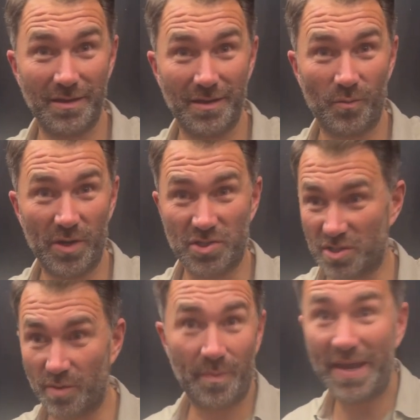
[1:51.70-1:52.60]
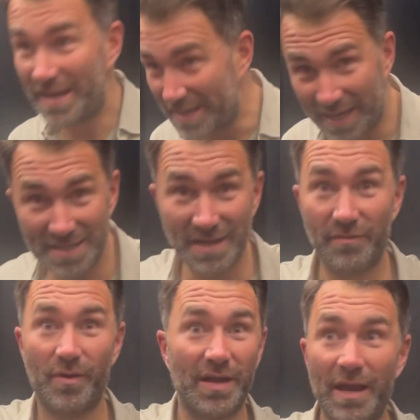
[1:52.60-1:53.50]
We're just competing against
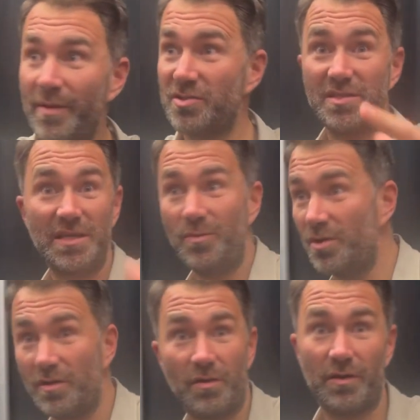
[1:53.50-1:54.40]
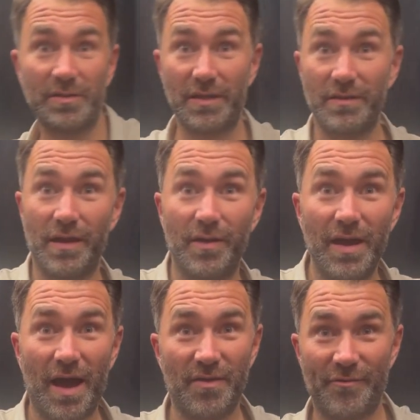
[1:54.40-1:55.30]
everyone. How much does he want? Oh, I get,
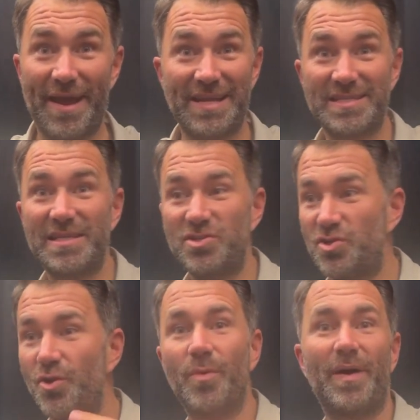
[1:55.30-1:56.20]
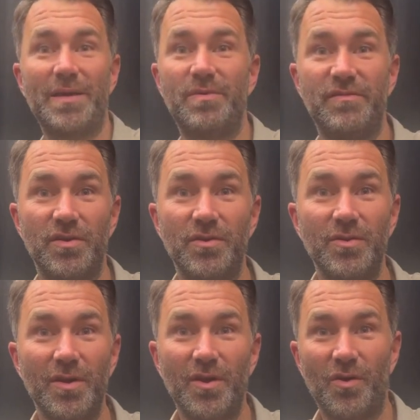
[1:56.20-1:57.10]
And the reality is you do a pay-per-view,
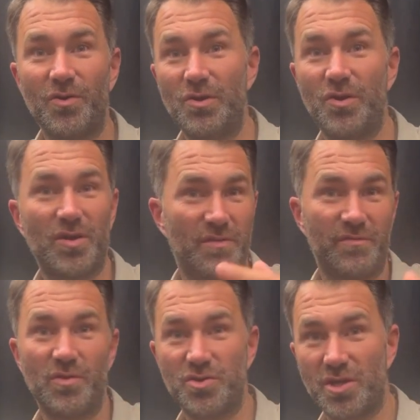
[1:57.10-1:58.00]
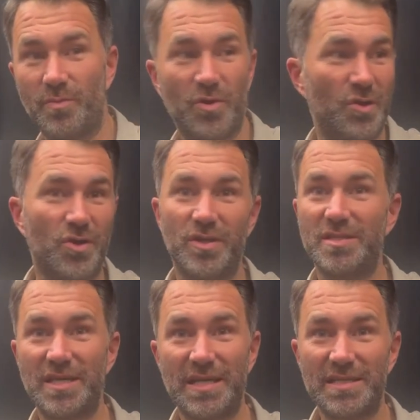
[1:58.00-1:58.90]
or you look at the viewership, or you look at the
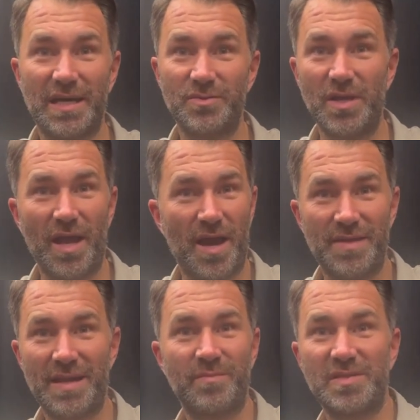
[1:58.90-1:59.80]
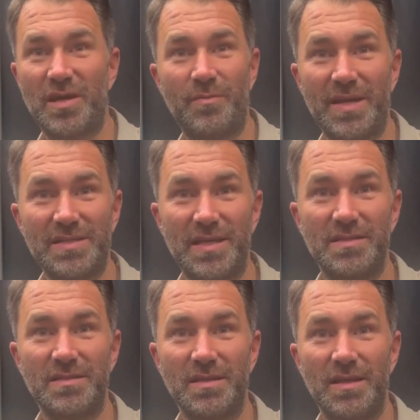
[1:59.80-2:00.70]
ticket sales, and the numbers don't make
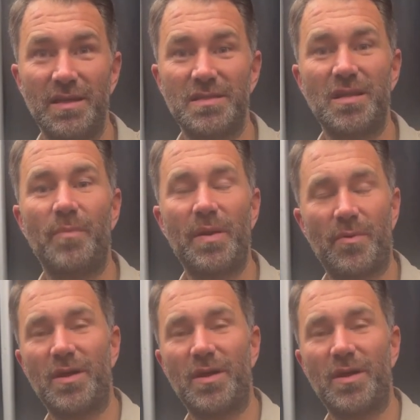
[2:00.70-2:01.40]
sense. It's like people like